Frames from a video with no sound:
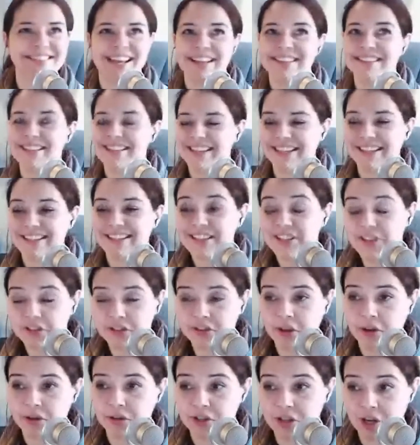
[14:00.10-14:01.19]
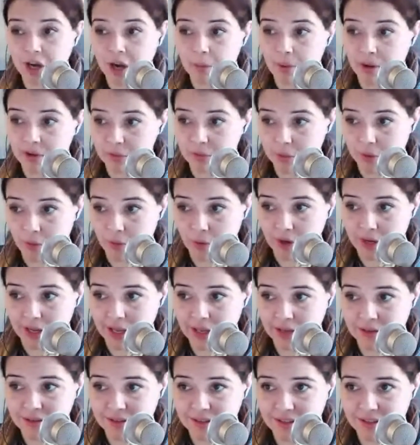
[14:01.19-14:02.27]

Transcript: yes it is yeah. so should i press record again